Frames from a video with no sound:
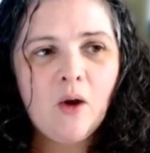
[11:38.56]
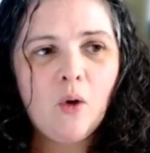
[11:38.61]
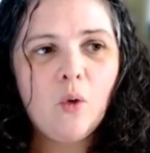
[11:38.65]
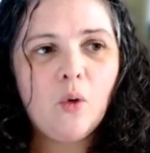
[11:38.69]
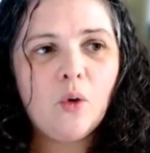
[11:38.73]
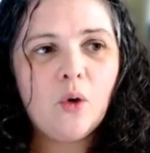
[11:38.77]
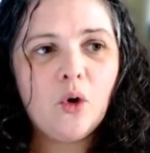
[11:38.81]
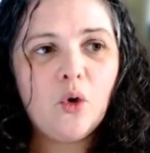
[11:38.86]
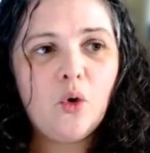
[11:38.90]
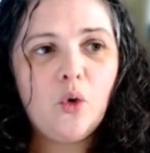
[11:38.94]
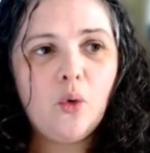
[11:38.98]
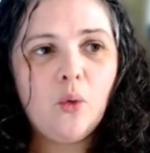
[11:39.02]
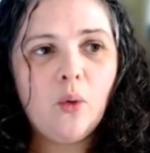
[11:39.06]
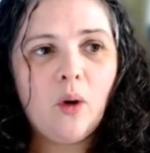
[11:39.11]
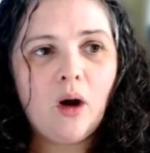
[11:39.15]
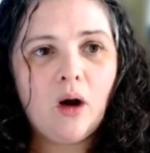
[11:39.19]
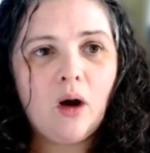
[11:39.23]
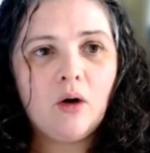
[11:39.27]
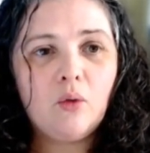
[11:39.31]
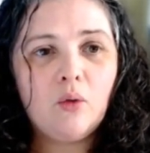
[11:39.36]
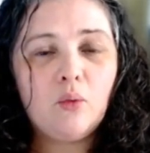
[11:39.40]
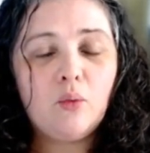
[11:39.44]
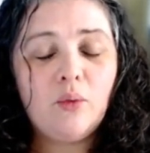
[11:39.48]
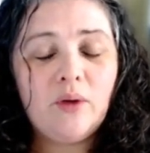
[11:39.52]
or who
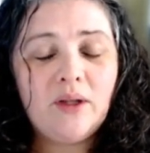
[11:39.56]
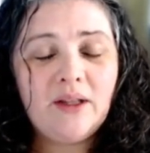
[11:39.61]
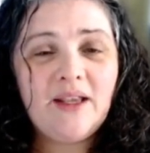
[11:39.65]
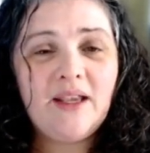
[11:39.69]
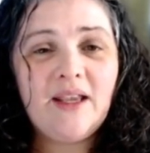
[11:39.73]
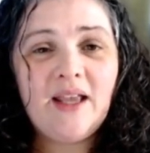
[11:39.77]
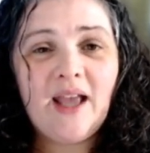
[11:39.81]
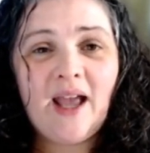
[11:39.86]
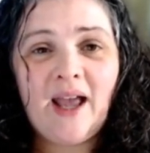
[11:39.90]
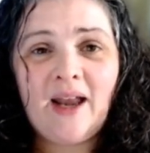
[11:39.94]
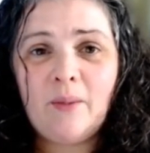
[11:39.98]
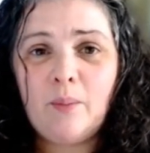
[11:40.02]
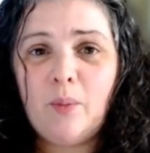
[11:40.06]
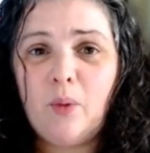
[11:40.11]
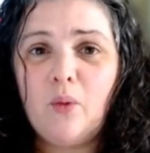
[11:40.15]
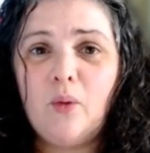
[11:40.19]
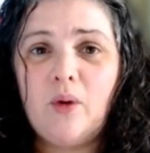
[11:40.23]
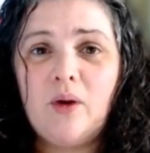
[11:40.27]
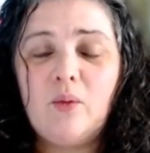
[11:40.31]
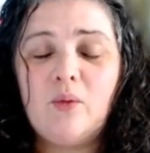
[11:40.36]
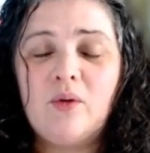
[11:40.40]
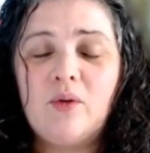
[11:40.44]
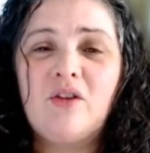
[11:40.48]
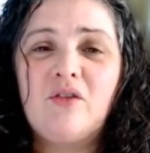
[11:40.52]
are really at a
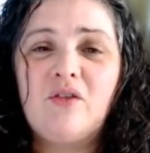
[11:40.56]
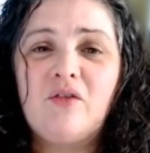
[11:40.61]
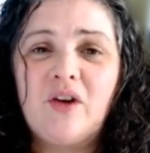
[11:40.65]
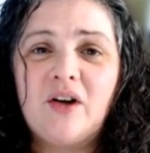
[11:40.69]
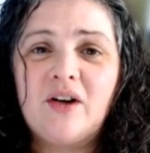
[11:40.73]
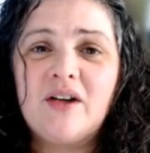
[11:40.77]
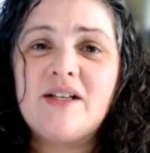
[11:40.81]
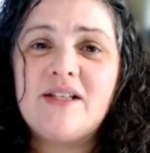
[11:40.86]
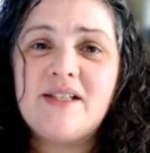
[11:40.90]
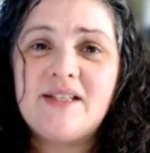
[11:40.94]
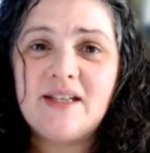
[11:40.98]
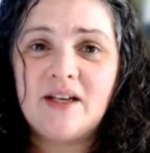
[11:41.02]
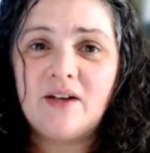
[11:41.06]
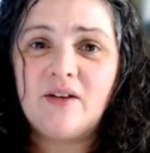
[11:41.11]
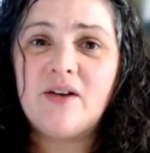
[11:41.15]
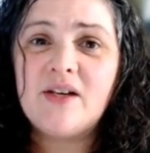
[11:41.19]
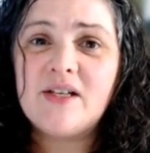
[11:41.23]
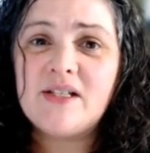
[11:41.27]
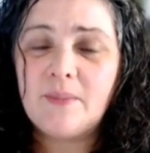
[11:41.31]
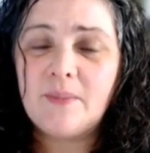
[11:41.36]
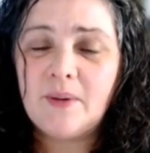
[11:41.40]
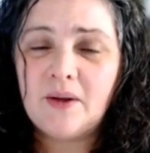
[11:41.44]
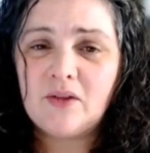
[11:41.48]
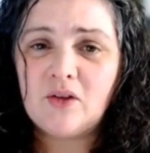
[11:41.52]
point where they're very
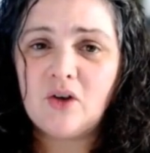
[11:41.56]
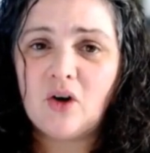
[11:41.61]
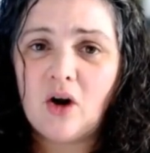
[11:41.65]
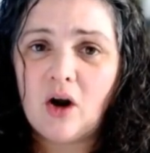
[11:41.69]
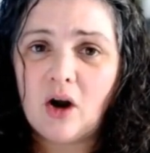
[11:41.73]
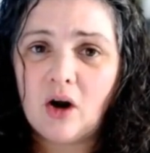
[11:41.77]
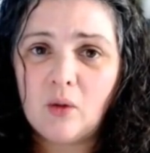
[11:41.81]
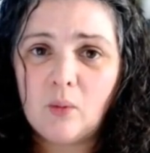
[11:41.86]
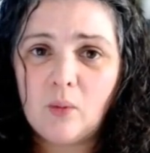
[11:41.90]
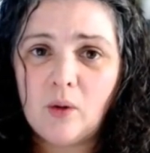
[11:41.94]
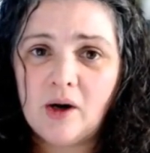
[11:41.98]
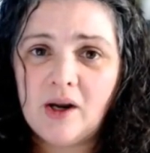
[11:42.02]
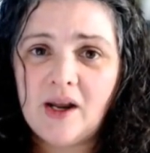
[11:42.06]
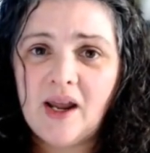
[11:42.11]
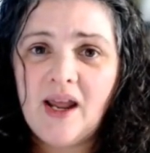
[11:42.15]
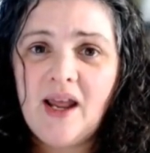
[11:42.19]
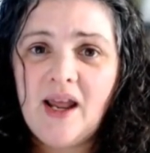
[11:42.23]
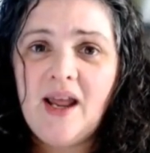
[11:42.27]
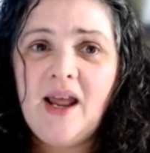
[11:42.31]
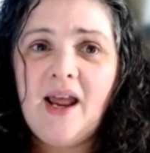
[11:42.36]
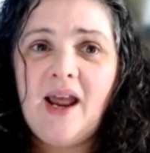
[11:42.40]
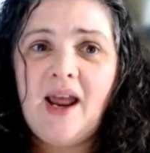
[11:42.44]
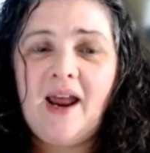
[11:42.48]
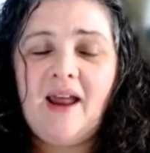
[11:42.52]
serious about their artwork
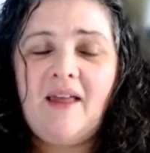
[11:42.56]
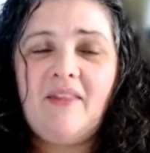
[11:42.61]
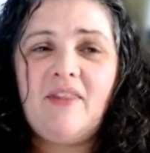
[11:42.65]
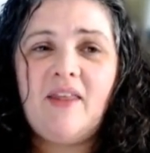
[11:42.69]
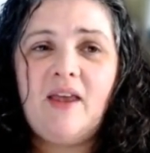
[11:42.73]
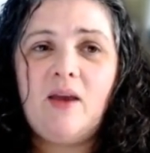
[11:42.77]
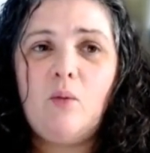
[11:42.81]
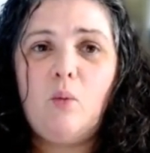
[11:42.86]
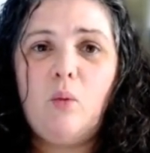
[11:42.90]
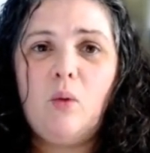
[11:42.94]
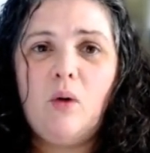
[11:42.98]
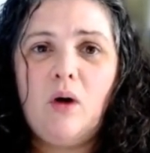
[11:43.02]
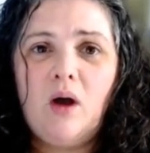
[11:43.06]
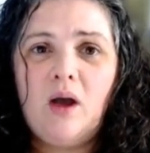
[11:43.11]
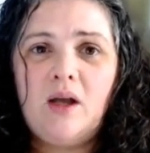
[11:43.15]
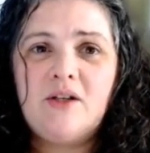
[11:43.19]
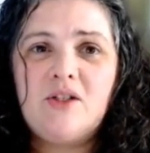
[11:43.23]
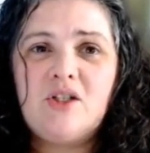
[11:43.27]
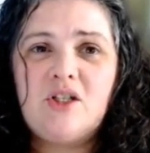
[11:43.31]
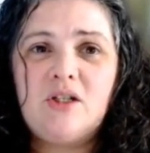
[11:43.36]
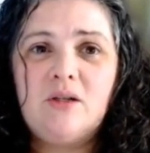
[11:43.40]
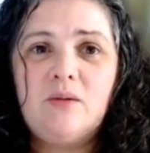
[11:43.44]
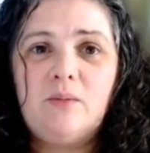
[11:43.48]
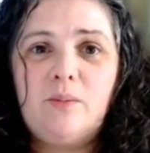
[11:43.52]
and they
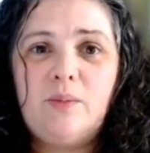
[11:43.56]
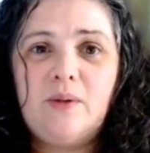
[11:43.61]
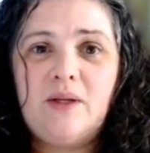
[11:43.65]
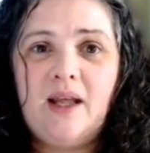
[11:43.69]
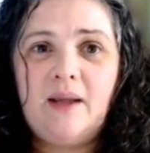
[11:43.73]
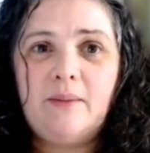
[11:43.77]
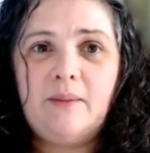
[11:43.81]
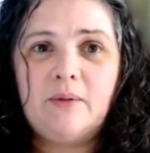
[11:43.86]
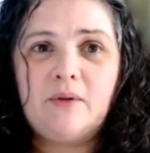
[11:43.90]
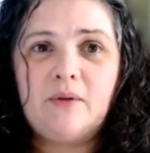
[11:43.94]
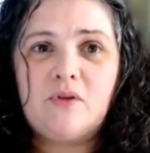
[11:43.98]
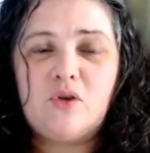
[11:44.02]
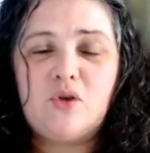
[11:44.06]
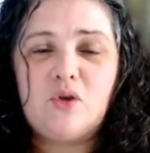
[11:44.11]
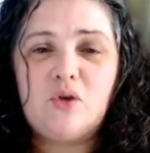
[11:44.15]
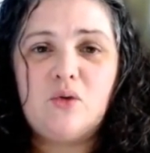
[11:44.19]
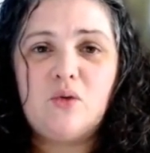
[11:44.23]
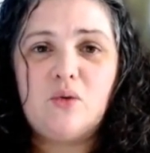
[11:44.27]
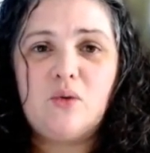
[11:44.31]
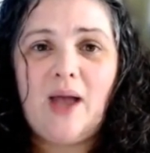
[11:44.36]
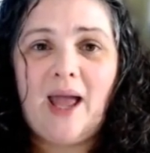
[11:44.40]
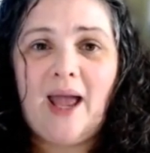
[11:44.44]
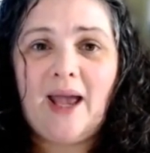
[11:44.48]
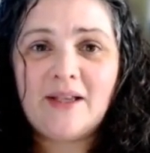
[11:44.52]
want to be able
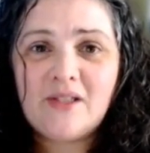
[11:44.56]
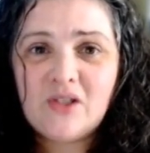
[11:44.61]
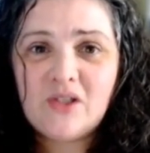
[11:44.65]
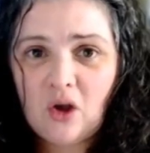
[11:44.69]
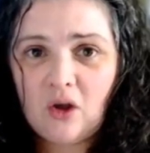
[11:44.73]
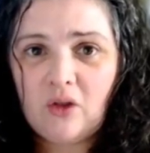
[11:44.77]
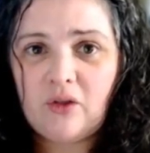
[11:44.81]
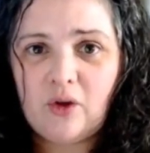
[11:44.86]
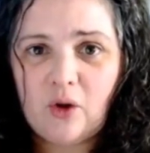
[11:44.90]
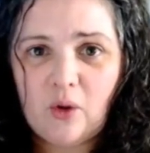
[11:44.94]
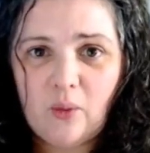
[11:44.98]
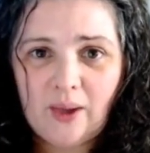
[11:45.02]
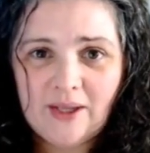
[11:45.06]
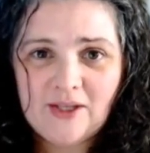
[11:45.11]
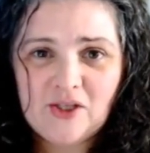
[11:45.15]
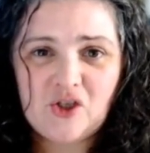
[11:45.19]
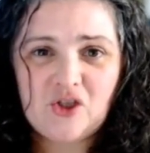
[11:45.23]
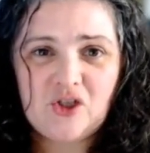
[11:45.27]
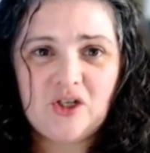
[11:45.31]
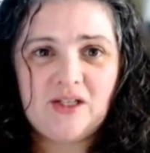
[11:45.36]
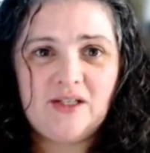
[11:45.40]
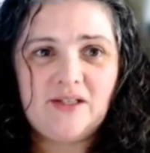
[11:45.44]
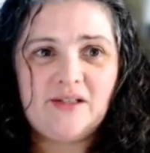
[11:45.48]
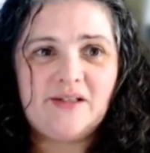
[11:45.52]
to ask all the
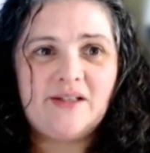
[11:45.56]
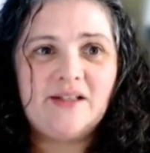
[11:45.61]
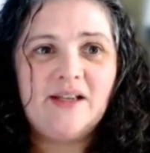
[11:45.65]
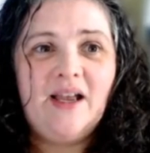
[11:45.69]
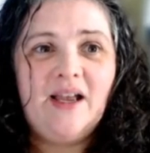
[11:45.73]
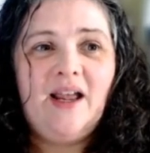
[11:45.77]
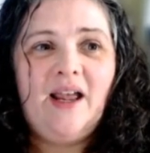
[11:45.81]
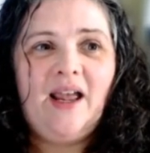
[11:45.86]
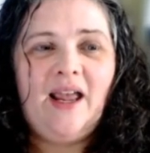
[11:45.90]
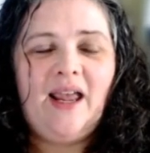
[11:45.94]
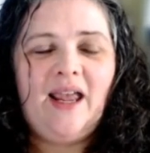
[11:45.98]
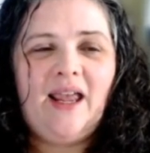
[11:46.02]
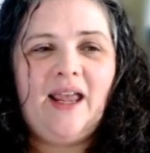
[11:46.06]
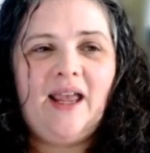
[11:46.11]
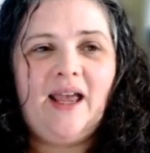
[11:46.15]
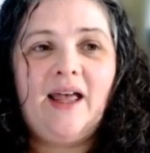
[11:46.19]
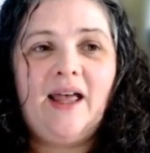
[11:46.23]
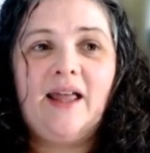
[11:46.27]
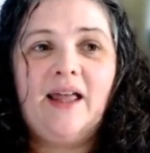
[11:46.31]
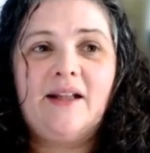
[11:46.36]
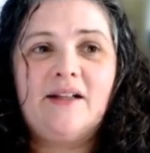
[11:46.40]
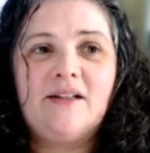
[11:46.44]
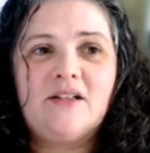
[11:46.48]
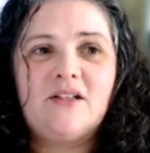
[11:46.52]
questions
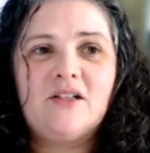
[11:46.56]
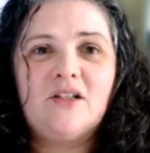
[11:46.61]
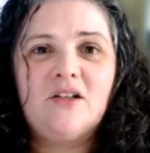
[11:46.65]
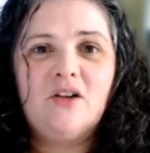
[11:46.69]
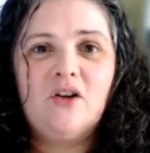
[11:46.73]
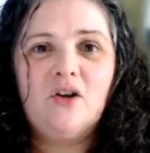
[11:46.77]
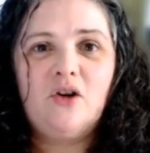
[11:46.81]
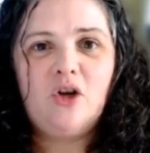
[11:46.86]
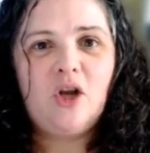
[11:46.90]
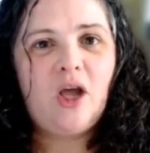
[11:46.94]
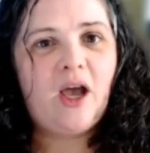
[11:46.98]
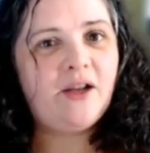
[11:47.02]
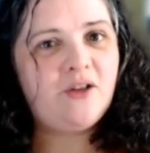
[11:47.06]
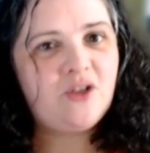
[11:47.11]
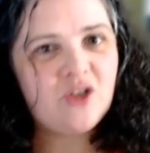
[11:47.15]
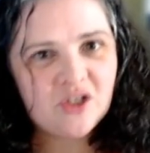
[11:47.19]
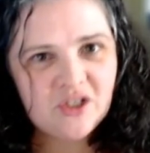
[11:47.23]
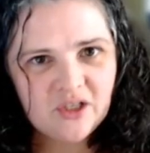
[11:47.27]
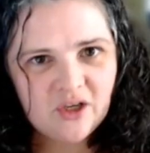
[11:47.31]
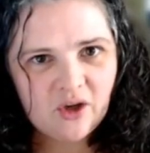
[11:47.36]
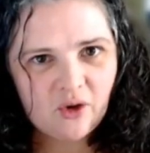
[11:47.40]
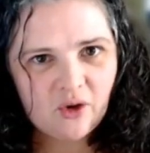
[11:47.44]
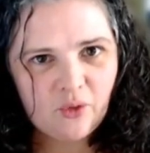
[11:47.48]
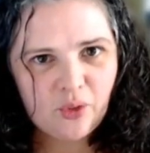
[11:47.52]
and not
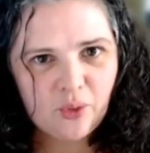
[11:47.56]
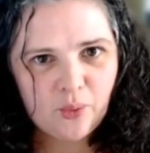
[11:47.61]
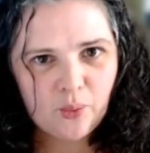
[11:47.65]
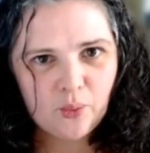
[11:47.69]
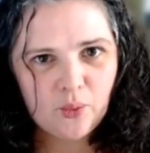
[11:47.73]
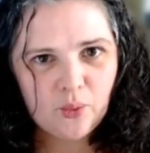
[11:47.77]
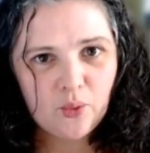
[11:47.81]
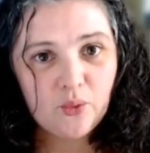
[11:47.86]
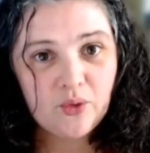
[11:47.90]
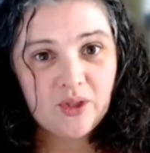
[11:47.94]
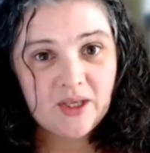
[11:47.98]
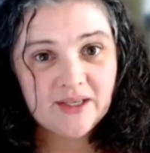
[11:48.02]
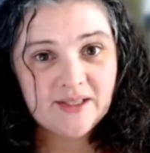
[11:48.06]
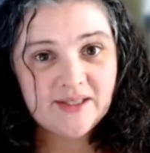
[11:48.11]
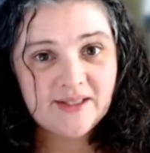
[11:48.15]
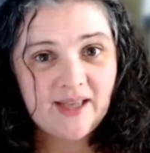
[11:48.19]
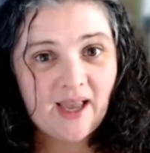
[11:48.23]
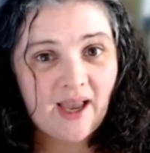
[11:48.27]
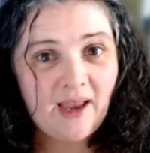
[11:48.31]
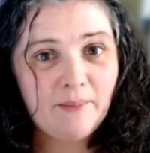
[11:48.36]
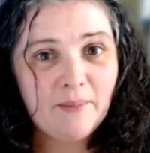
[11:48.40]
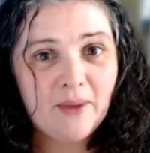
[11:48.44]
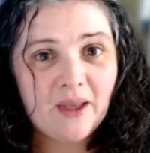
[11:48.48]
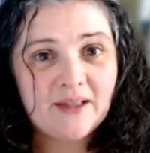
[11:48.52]
just go through the
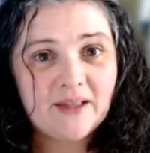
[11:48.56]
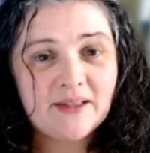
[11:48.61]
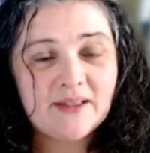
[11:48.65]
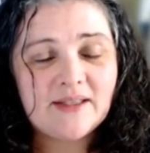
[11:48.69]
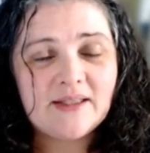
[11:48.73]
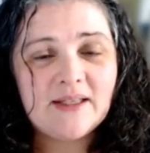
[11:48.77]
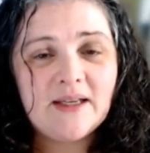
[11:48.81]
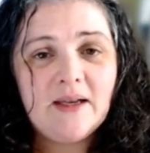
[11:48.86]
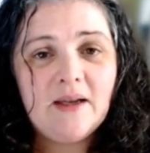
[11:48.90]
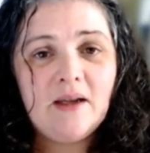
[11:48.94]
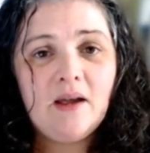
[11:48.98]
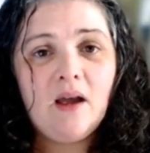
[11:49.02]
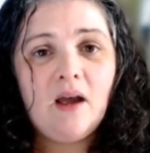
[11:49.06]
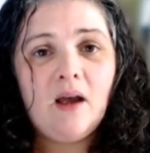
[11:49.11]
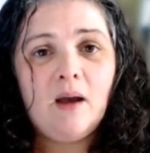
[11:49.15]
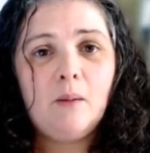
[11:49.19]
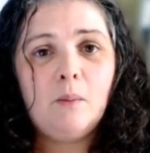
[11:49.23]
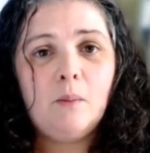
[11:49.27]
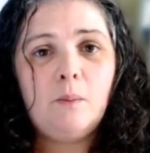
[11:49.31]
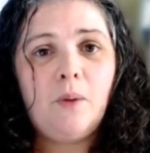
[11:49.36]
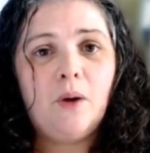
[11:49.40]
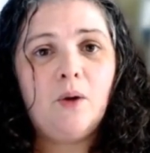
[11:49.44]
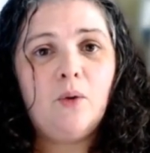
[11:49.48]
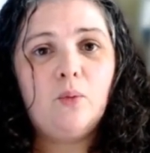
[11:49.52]
assignments,
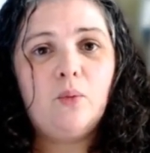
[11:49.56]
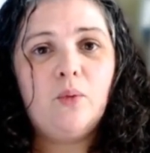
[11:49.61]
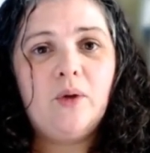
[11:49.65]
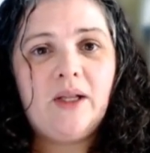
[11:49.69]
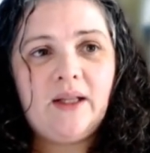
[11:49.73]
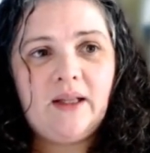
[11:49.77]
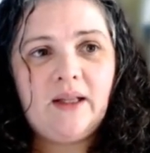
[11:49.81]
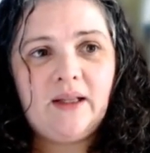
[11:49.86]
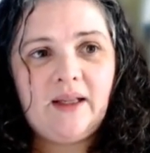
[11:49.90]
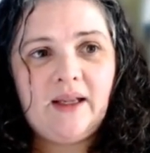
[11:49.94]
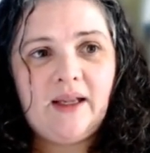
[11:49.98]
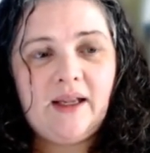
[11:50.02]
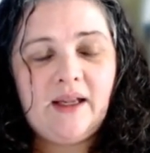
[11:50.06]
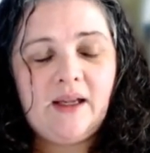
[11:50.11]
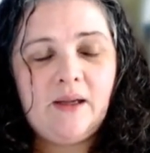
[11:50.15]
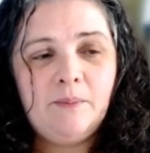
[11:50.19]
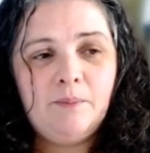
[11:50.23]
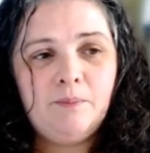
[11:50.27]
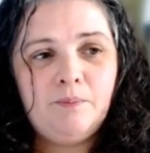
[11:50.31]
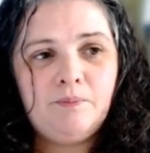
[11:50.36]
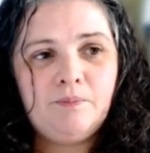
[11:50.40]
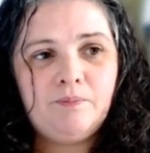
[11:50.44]
but really